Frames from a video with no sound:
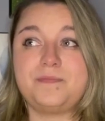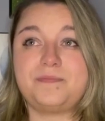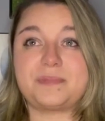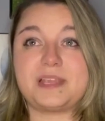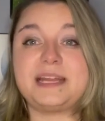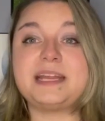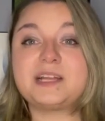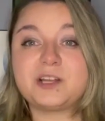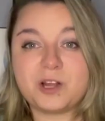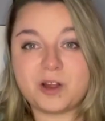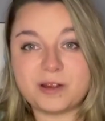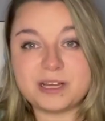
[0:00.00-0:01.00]
it
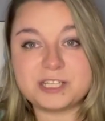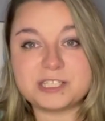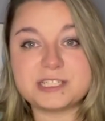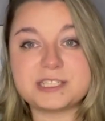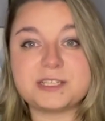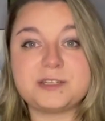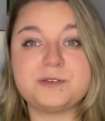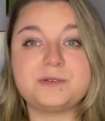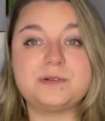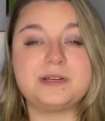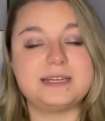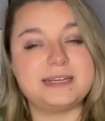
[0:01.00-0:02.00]
encourages you
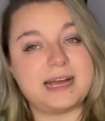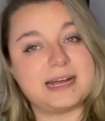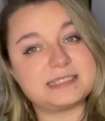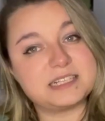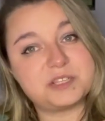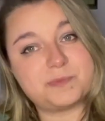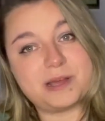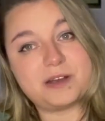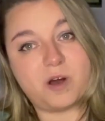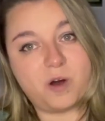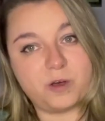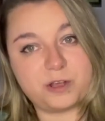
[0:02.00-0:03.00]
not to spend
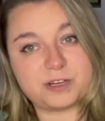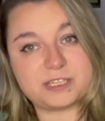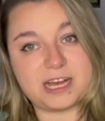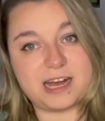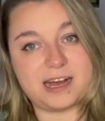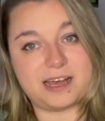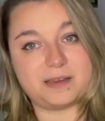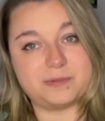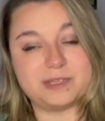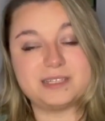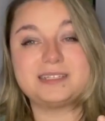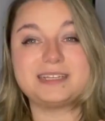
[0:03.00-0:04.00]
all your
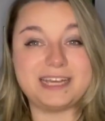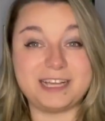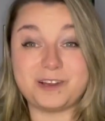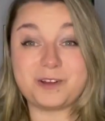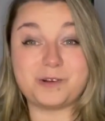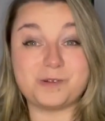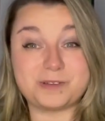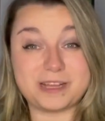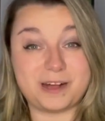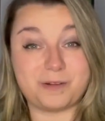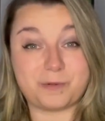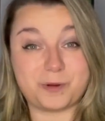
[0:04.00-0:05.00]
time in your
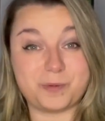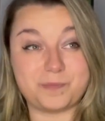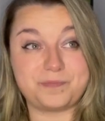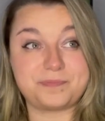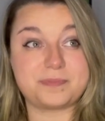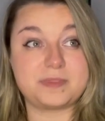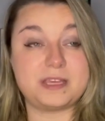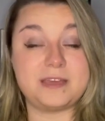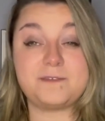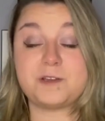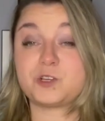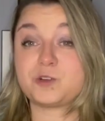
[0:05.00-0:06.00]
hotel room. If
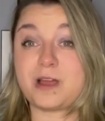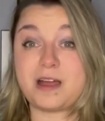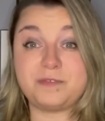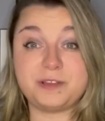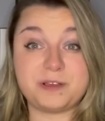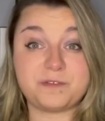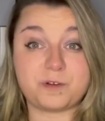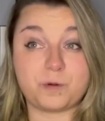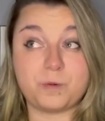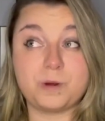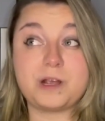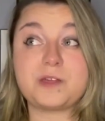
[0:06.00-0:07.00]
you're traveling for
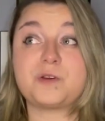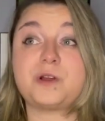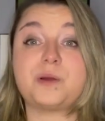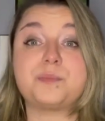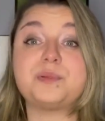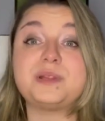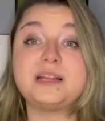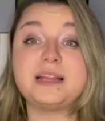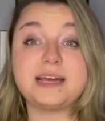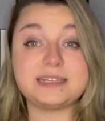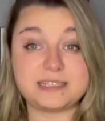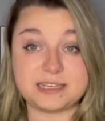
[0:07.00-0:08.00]
work, there are
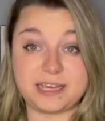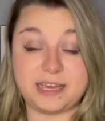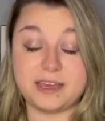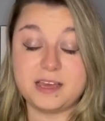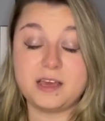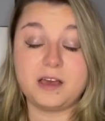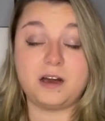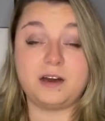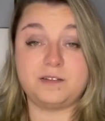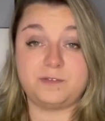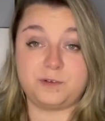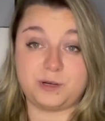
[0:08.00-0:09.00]
plenty
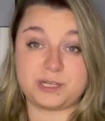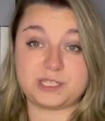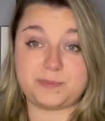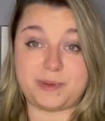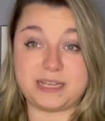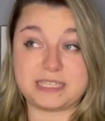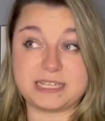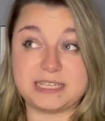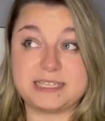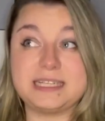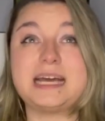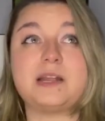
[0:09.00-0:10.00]
of
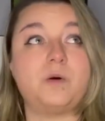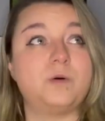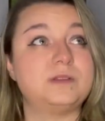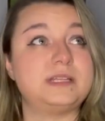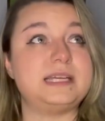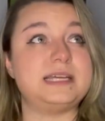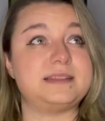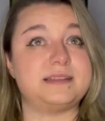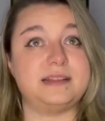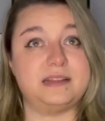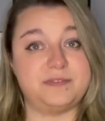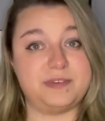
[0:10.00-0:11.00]
workspaces, not only in the
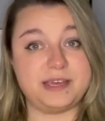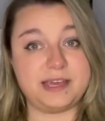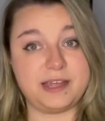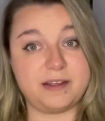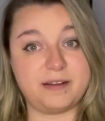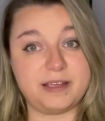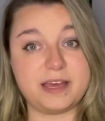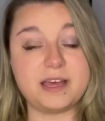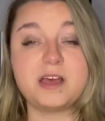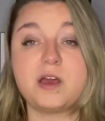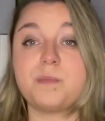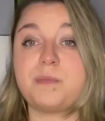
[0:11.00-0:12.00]
living area,
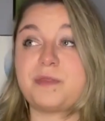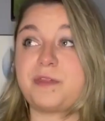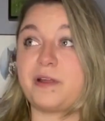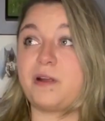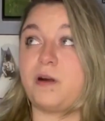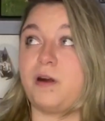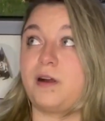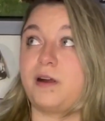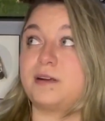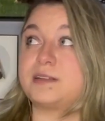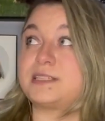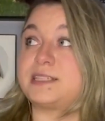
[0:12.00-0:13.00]
but there
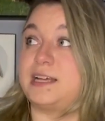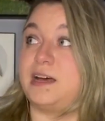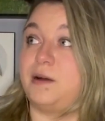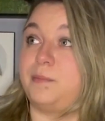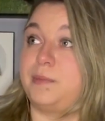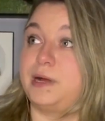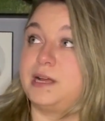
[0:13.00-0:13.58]
are some